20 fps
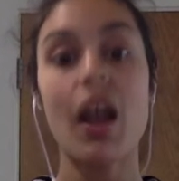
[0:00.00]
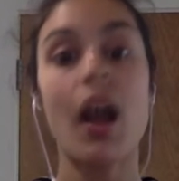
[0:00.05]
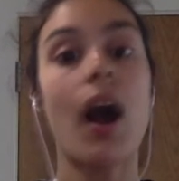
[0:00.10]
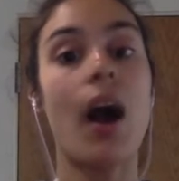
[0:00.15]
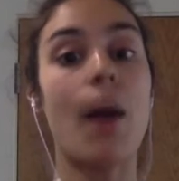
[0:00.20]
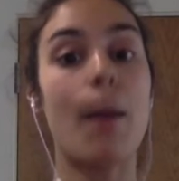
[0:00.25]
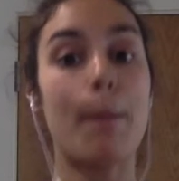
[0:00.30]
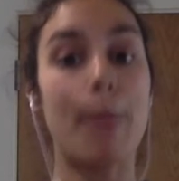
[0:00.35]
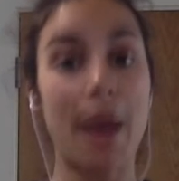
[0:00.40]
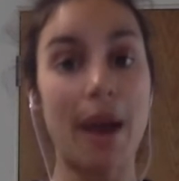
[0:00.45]

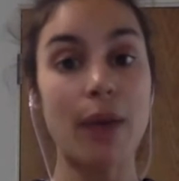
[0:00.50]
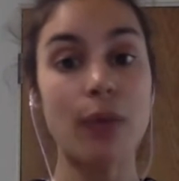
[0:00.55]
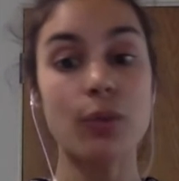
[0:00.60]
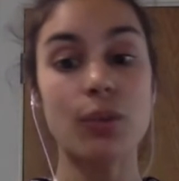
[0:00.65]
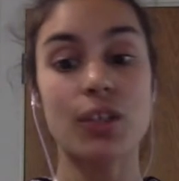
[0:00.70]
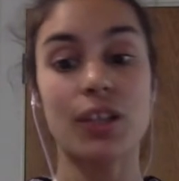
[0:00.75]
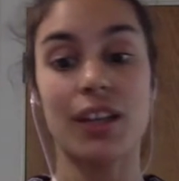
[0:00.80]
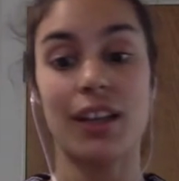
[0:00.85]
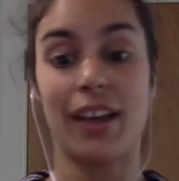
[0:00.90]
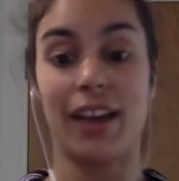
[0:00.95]

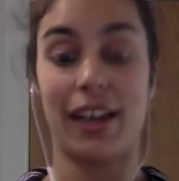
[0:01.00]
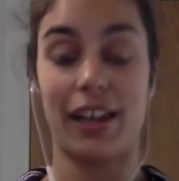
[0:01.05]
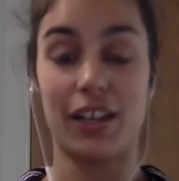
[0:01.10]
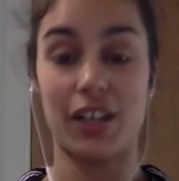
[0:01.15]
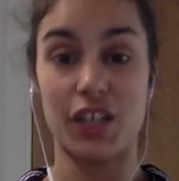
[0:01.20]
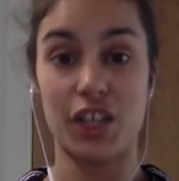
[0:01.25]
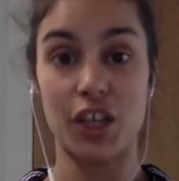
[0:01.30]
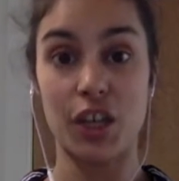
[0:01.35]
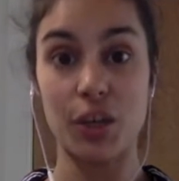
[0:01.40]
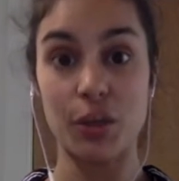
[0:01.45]
about
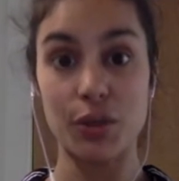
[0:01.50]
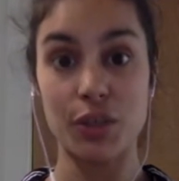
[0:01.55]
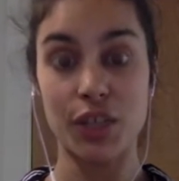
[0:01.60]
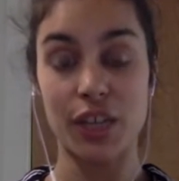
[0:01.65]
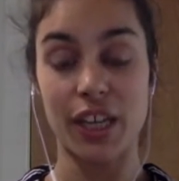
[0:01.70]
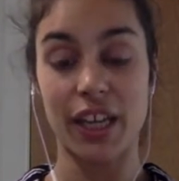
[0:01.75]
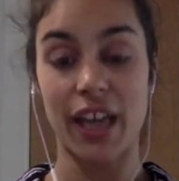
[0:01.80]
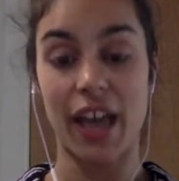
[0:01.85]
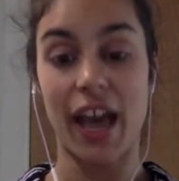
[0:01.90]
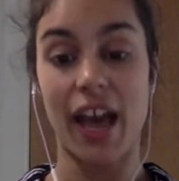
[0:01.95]
allergy
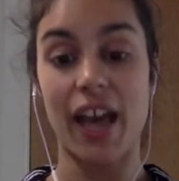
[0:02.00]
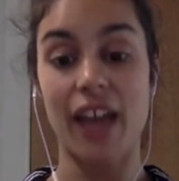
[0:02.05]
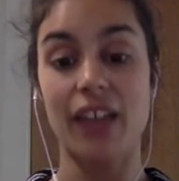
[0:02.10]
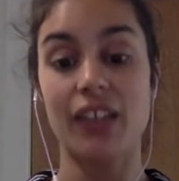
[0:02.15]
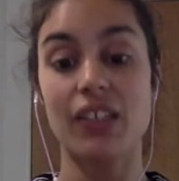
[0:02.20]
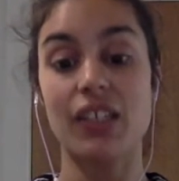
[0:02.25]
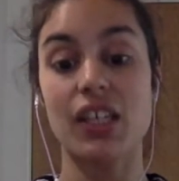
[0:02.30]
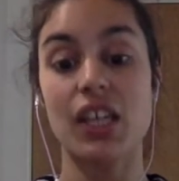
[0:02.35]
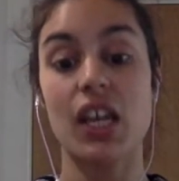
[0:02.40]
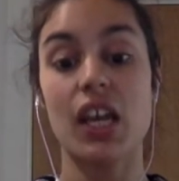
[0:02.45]
coaching
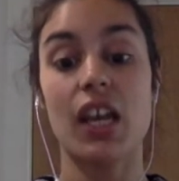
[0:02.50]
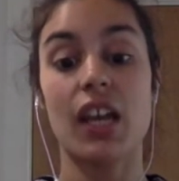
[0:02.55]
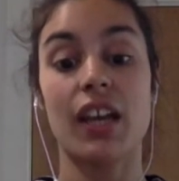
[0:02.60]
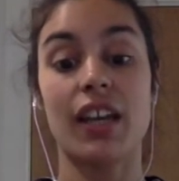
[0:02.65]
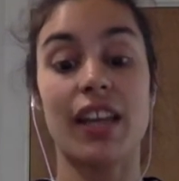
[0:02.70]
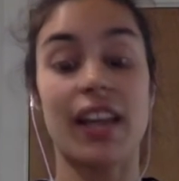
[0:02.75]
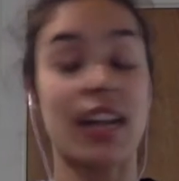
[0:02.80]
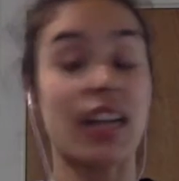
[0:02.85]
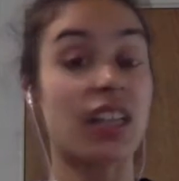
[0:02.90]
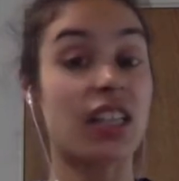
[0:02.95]
and
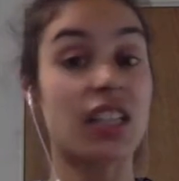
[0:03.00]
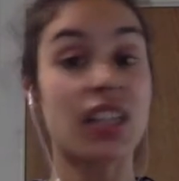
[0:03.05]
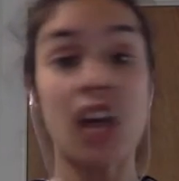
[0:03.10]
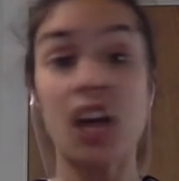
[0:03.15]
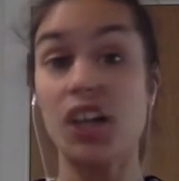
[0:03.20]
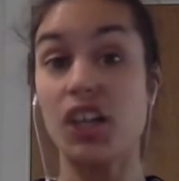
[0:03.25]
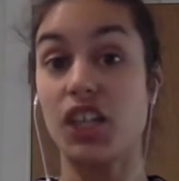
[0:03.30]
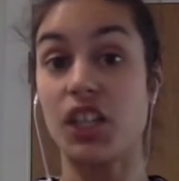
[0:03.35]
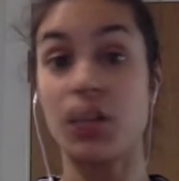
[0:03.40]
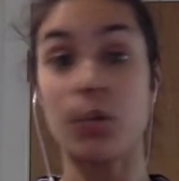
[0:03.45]
get in
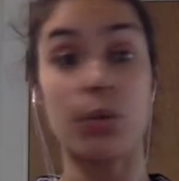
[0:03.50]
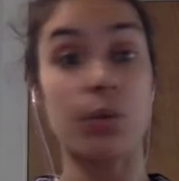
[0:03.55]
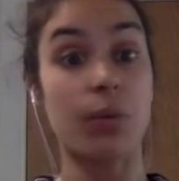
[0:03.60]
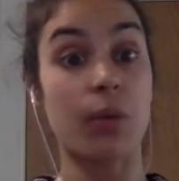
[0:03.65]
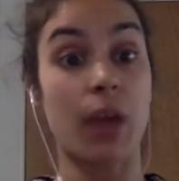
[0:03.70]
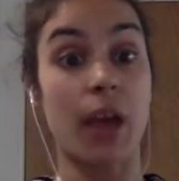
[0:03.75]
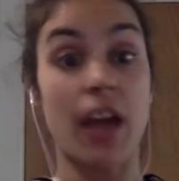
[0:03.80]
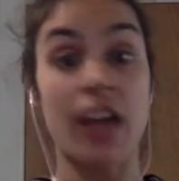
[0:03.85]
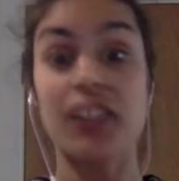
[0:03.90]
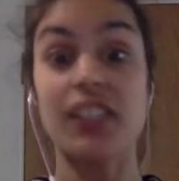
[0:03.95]
touching with
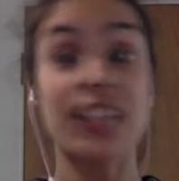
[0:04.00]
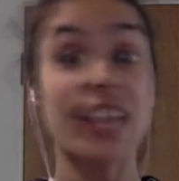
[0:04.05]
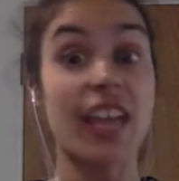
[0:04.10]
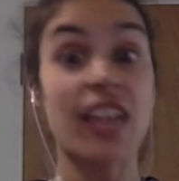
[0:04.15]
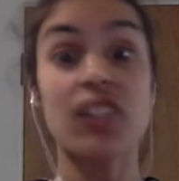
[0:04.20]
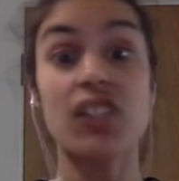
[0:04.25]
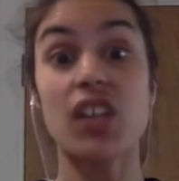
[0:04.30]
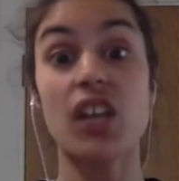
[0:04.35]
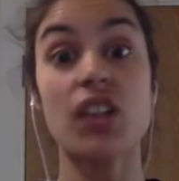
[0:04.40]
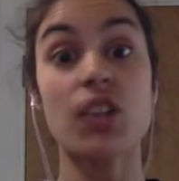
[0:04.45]
and to get
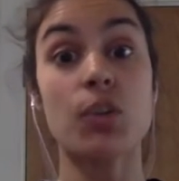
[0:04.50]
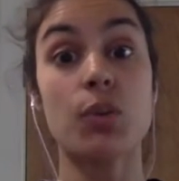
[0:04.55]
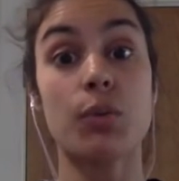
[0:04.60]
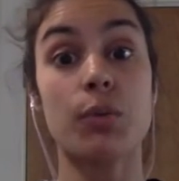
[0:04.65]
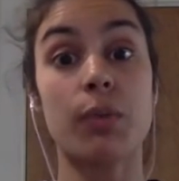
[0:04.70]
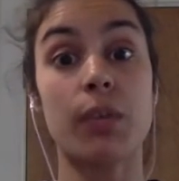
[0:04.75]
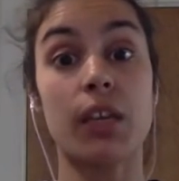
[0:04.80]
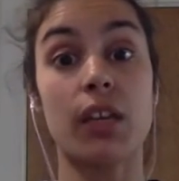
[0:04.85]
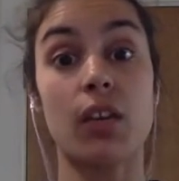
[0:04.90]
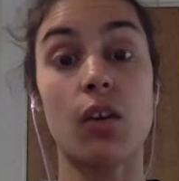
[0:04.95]
in touch with
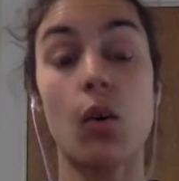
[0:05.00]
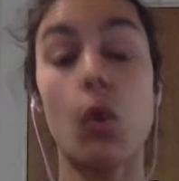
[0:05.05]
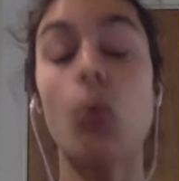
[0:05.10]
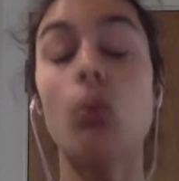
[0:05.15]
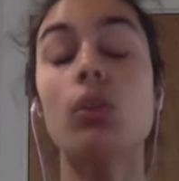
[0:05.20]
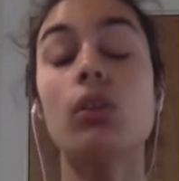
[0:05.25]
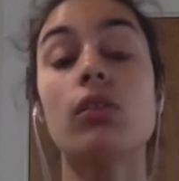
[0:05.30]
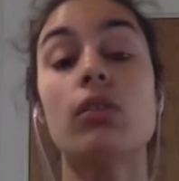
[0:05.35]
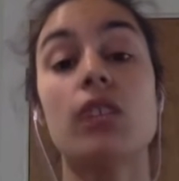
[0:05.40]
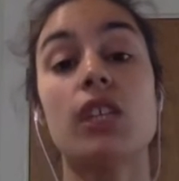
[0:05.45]
me, all
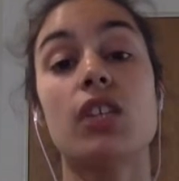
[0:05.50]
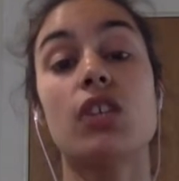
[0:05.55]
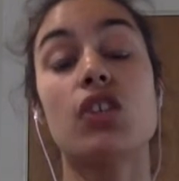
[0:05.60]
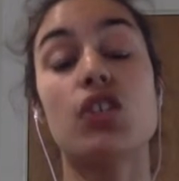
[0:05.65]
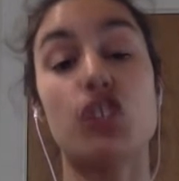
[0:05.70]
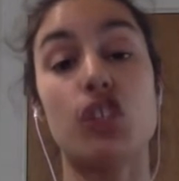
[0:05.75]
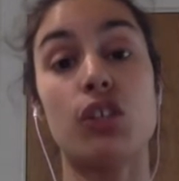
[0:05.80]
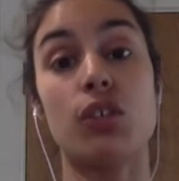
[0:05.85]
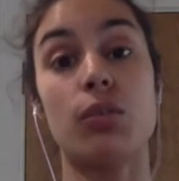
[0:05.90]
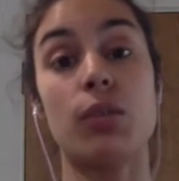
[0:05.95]
you need to
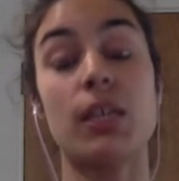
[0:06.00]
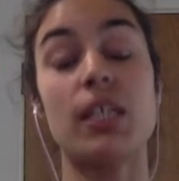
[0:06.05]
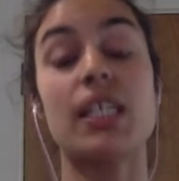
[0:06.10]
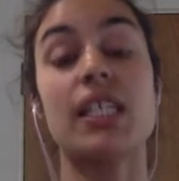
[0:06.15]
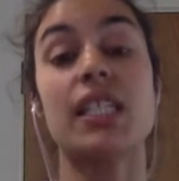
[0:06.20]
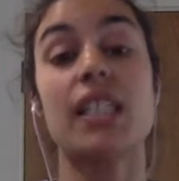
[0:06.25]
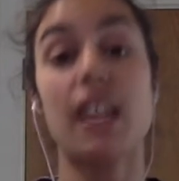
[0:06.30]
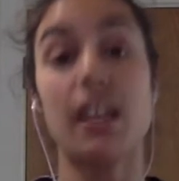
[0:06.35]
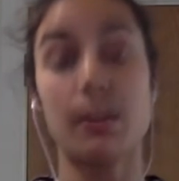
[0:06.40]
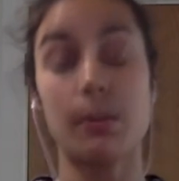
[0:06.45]
do is
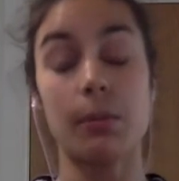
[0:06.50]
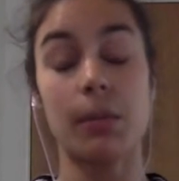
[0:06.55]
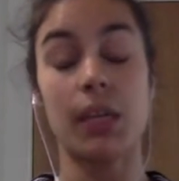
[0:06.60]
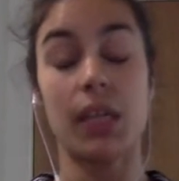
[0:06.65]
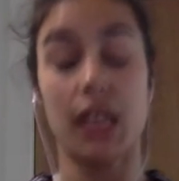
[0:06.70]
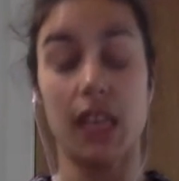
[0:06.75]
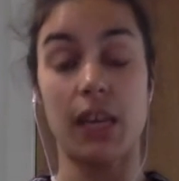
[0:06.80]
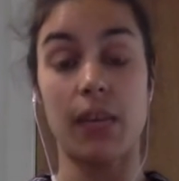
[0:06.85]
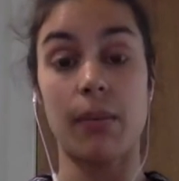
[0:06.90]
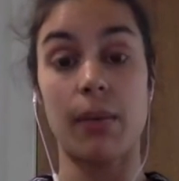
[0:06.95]
send me
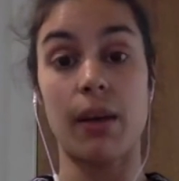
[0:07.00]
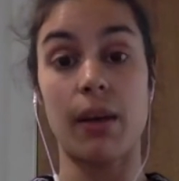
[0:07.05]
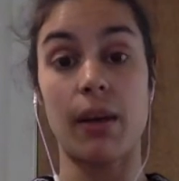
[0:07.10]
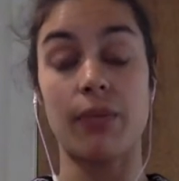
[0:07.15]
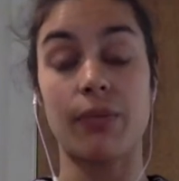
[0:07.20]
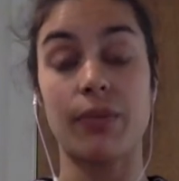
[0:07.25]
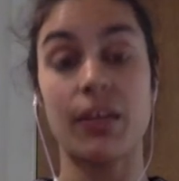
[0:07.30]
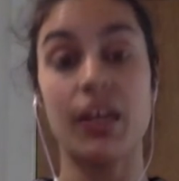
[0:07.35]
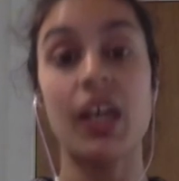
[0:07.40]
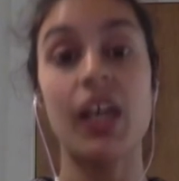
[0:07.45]
an email.
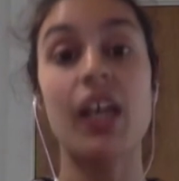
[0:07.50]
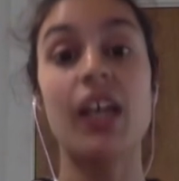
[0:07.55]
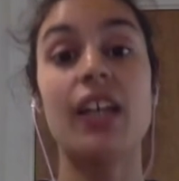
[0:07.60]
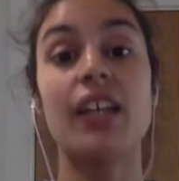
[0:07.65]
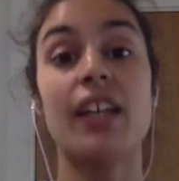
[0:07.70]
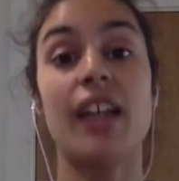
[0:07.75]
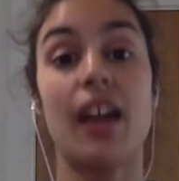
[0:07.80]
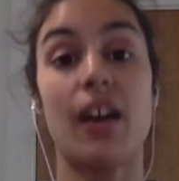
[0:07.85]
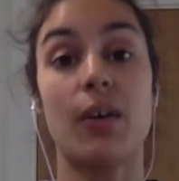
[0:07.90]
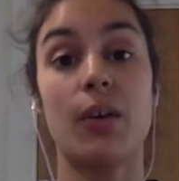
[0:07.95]

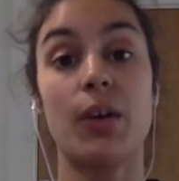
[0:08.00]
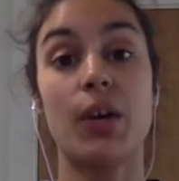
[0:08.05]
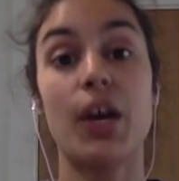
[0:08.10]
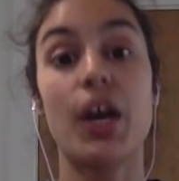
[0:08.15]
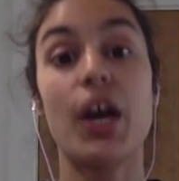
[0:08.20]
Now,